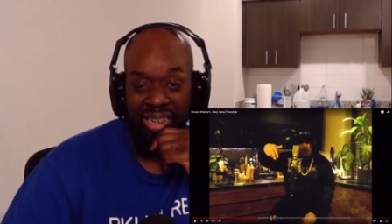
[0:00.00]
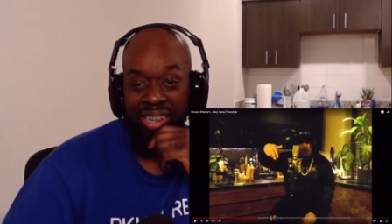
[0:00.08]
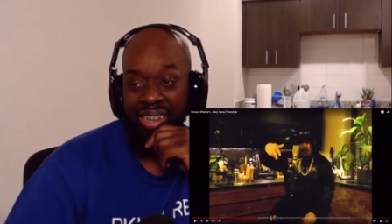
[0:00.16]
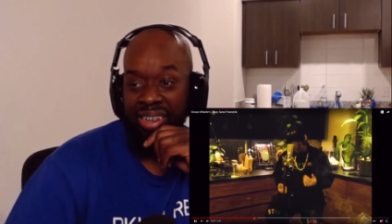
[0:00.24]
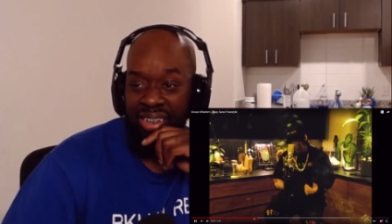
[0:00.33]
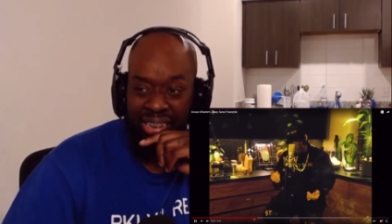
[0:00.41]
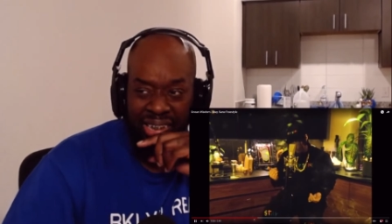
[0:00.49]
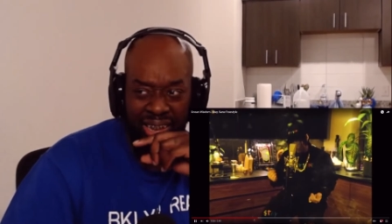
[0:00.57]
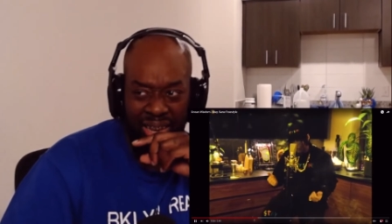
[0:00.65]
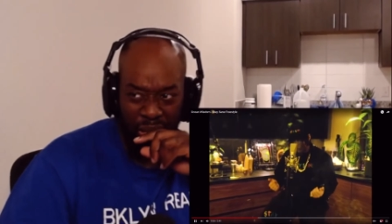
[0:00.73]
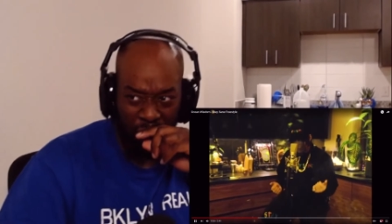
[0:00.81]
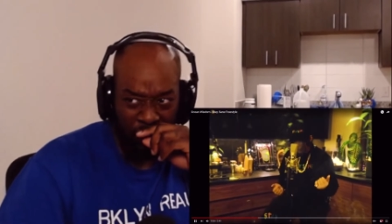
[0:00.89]
In the streets
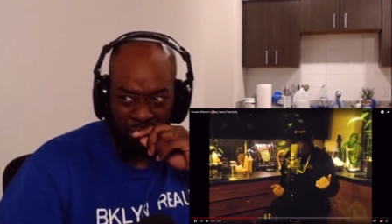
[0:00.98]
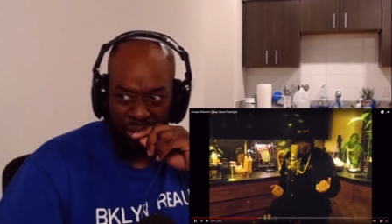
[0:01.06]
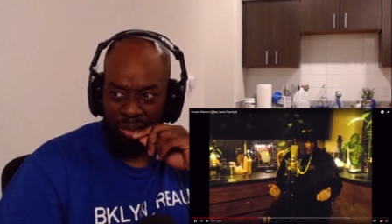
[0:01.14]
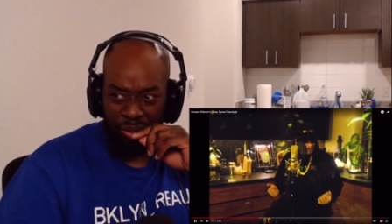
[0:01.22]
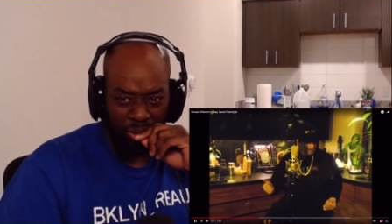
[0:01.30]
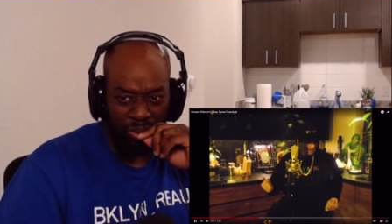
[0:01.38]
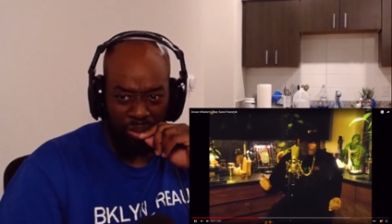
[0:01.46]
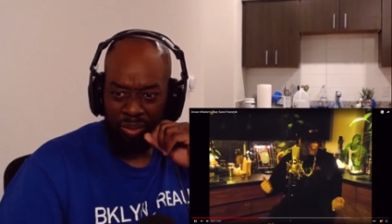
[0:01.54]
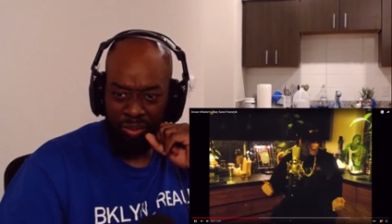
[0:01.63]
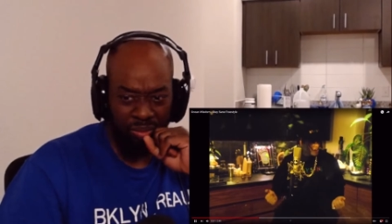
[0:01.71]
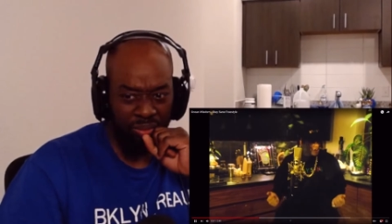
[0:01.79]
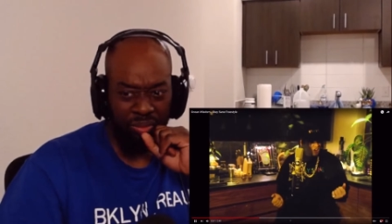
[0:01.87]
again.
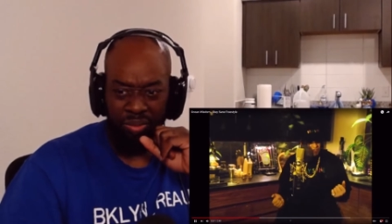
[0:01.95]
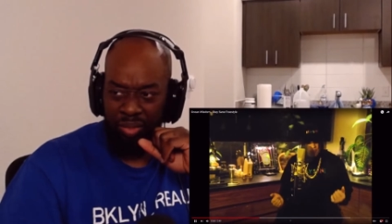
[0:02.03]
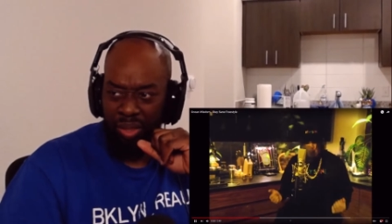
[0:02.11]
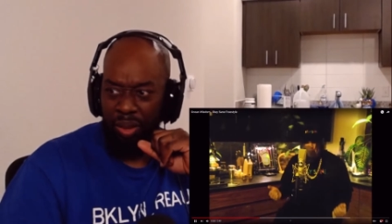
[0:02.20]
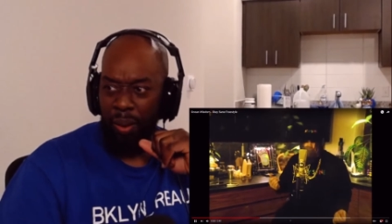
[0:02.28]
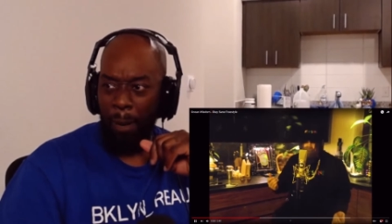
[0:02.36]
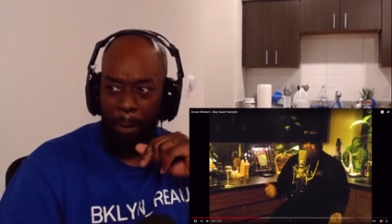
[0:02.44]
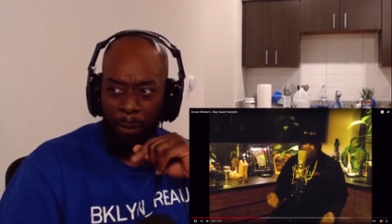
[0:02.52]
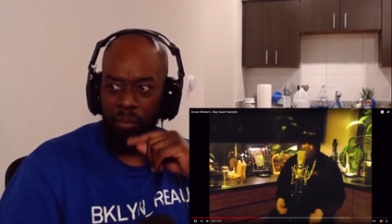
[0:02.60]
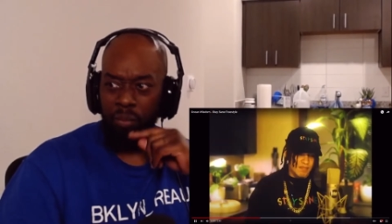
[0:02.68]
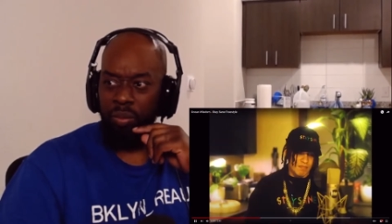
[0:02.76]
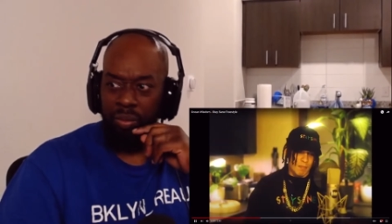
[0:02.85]
Trying to find my
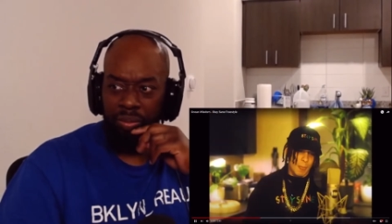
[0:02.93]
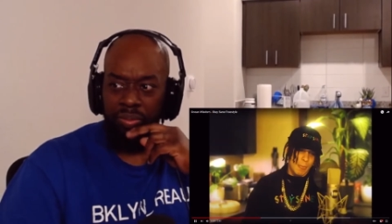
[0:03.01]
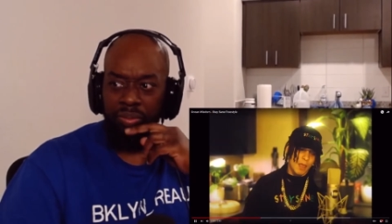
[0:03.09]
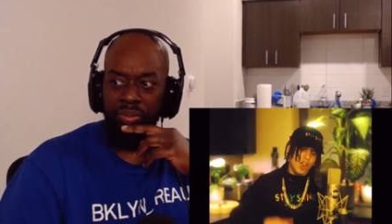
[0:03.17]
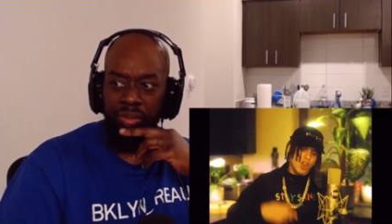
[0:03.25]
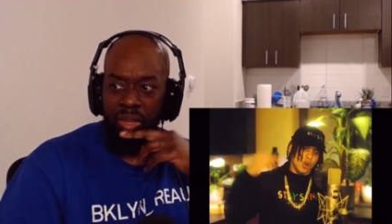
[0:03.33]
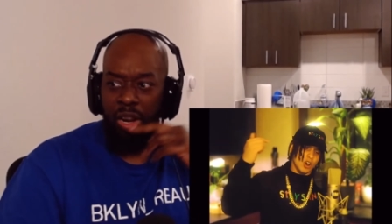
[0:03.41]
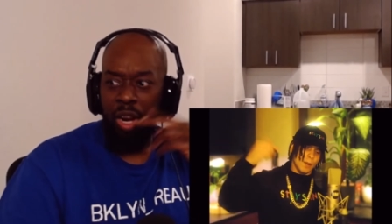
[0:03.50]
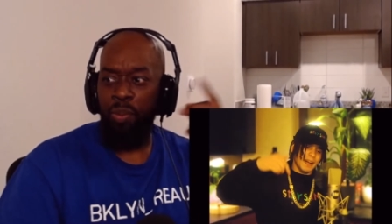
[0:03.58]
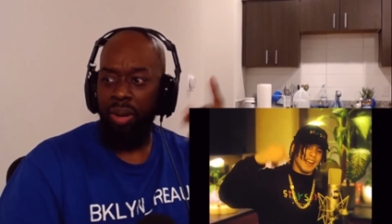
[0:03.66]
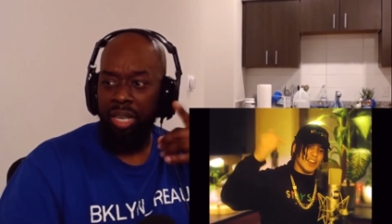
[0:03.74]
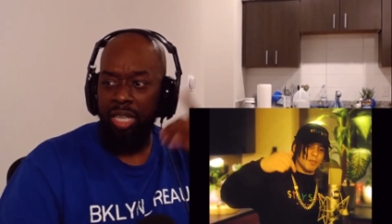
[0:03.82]
feet on a, a
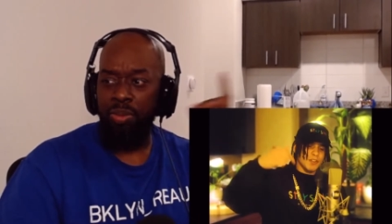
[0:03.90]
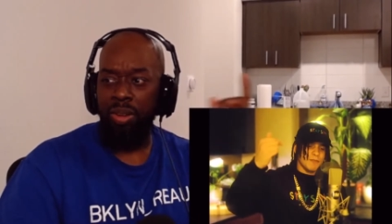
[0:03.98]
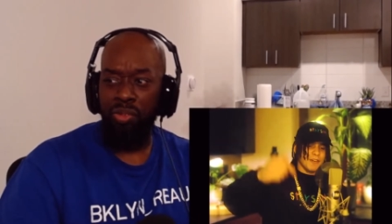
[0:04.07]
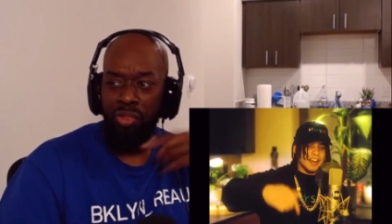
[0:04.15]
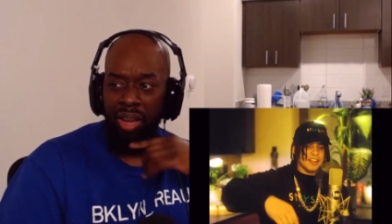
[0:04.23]
policeman's, face.